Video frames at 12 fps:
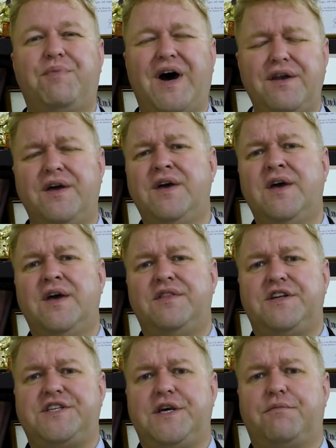But
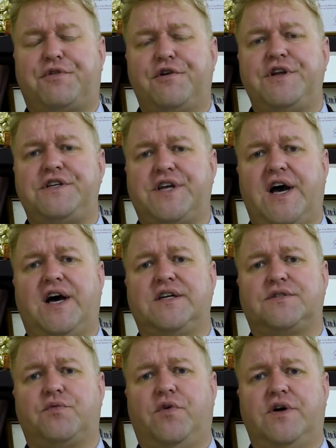the T M thirty
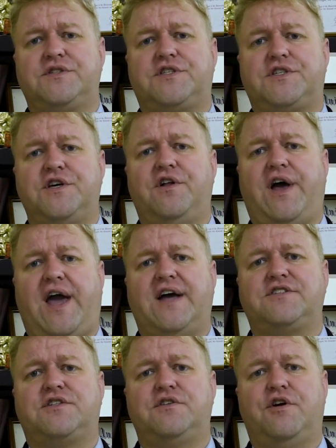does. One still
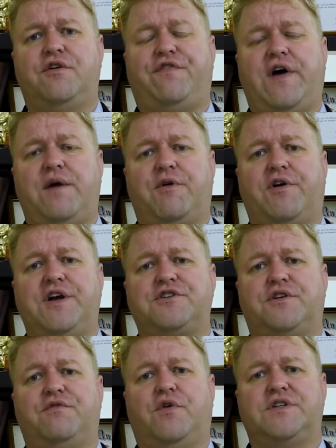has to notify
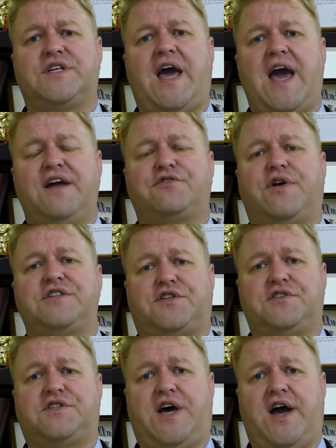immigration of one's
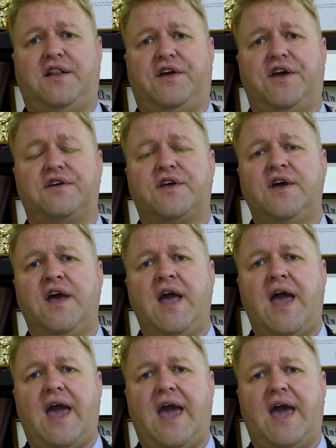address in Thailand,
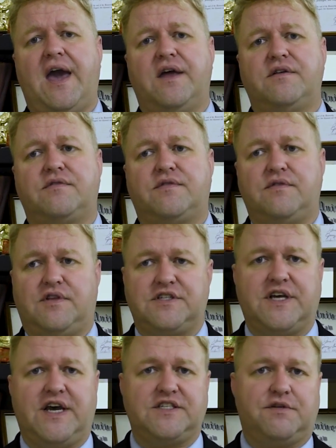and
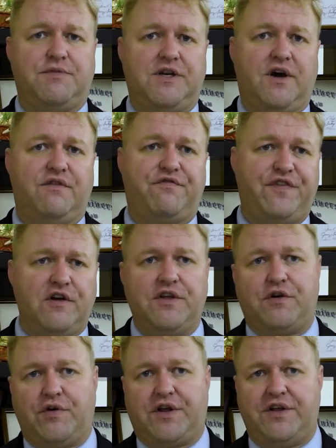this has to be done
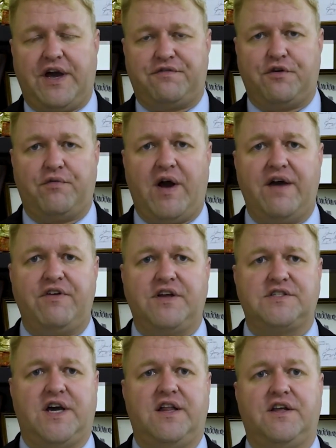fairly quickly after arriving
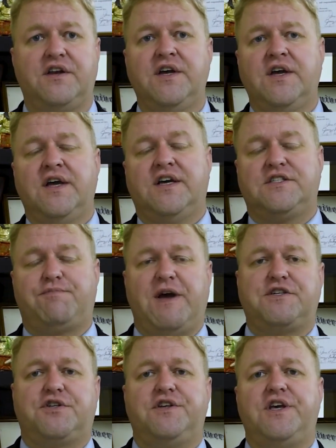in Thailand,
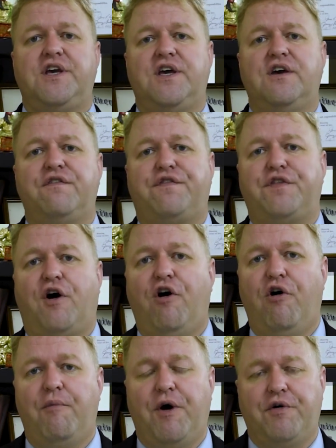especially if the
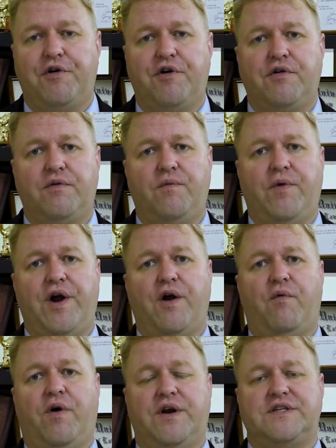homeowner
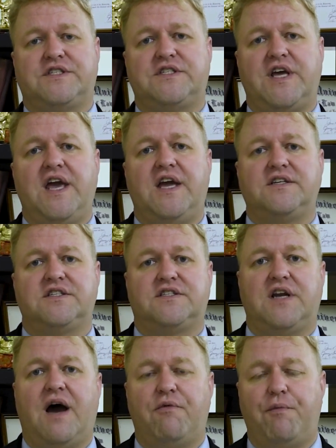where one is staying
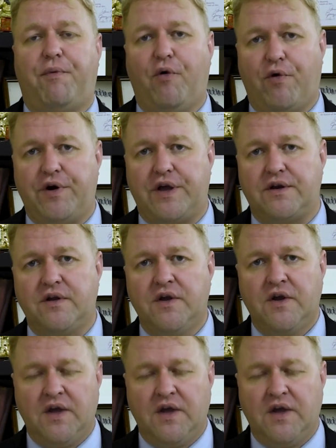does not report it.